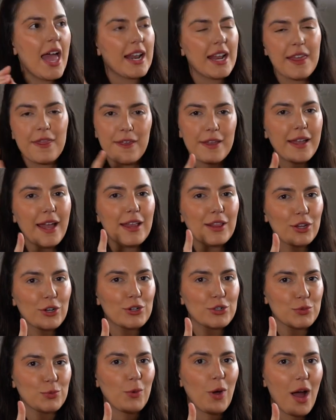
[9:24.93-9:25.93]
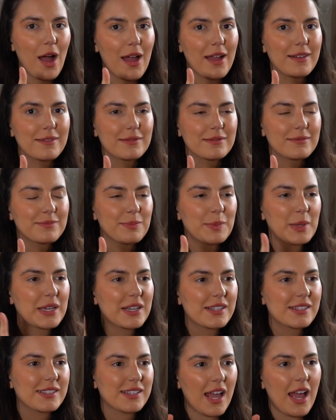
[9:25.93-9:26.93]
And I think I learned why.
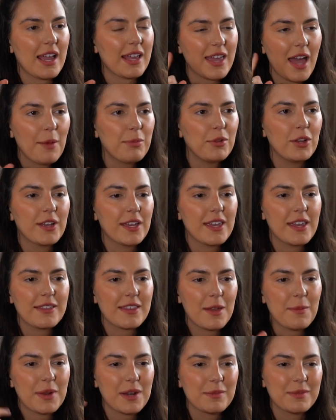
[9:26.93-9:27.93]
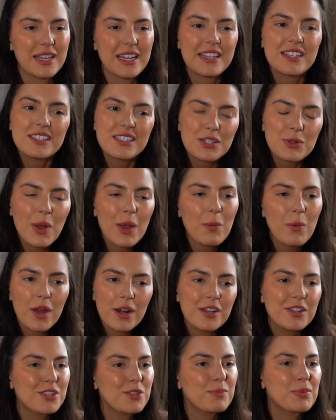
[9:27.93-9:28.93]
Because I kept looking at them and I'm like, do I want
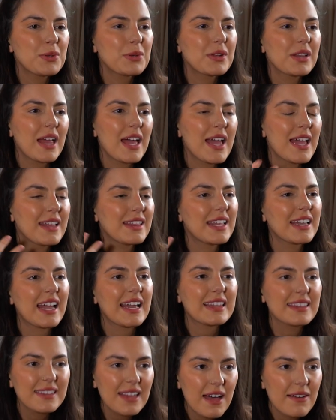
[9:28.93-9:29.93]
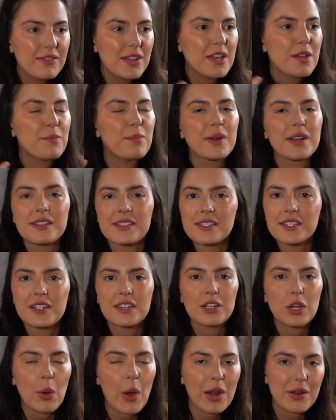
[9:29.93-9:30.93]
to do boucle? Like, I love it, but is it going
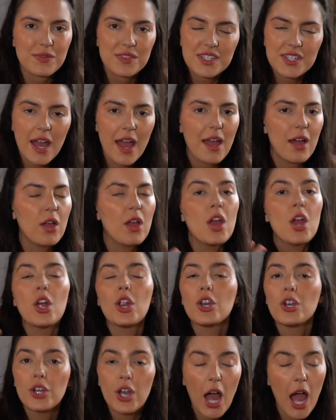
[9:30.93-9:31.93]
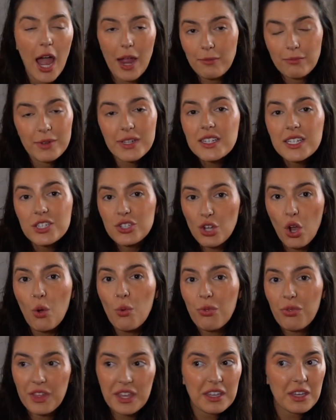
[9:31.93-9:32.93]
to go out of style? I really
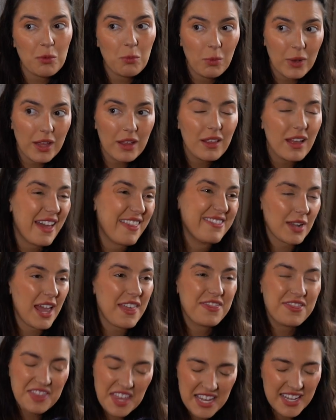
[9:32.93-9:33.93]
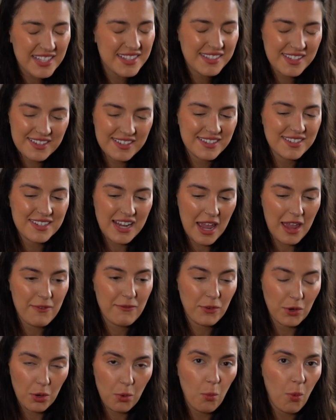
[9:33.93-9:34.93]
don't think it will. I think it's going to stay
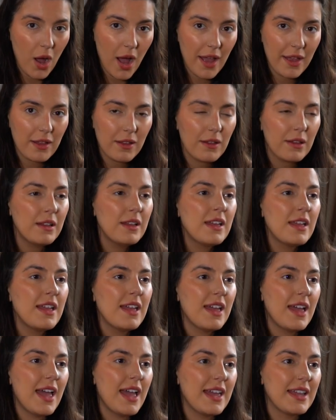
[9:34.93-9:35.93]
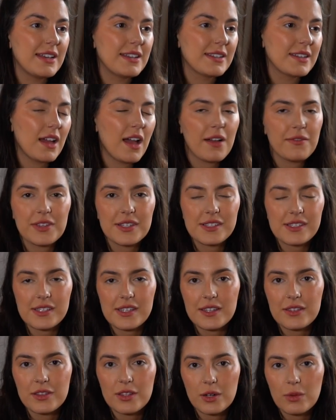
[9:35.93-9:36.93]
for a while. And
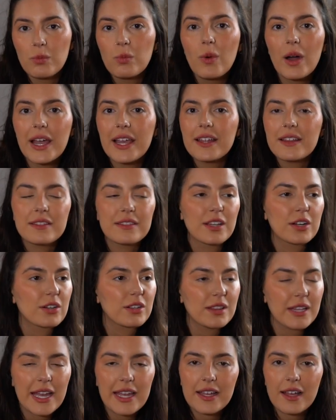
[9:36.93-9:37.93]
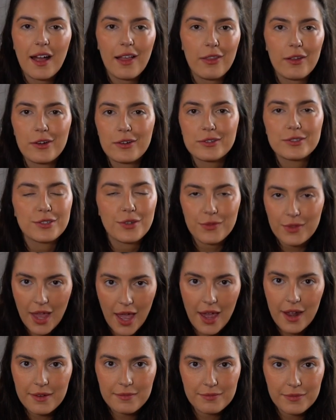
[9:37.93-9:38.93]
obviously they're white, they're a light color, so
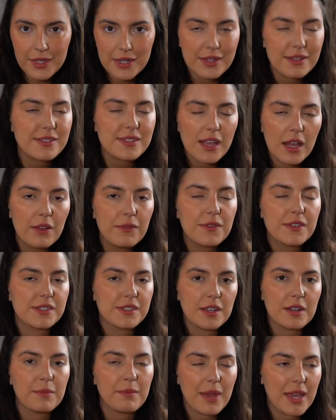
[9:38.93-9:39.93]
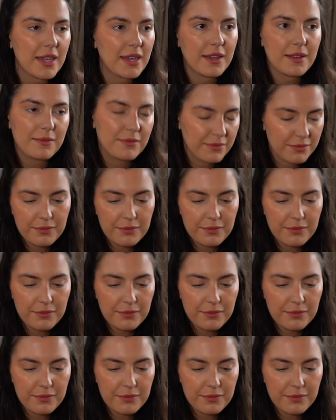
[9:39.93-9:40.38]
that in itself is going to make it